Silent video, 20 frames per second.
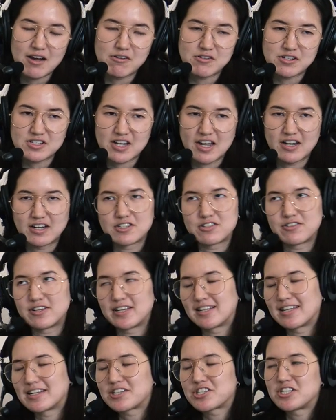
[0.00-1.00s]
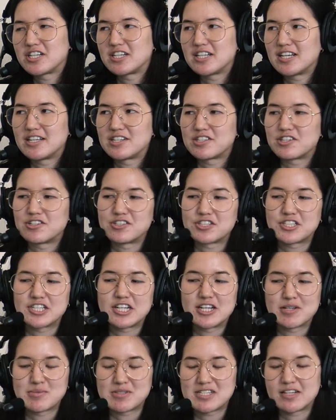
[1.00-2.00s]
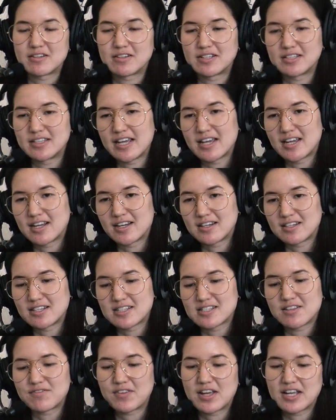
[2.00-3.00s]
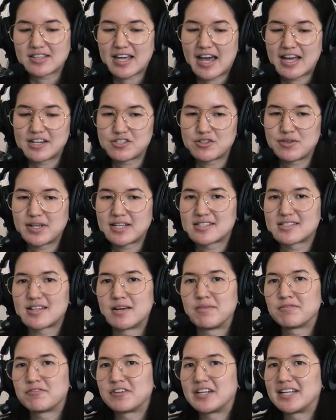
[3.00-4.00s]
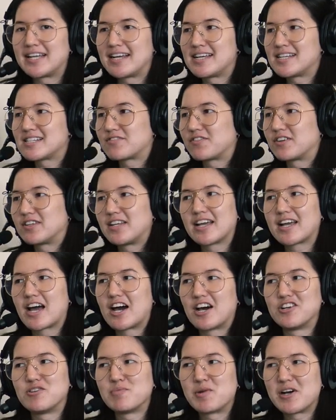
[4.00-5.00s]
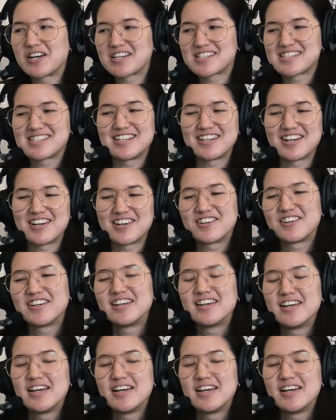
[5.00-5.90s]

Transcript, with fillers: I was kind of doing like shitty internships here and there and stuff like that, doing some freelance for like a hundred bucks, you know.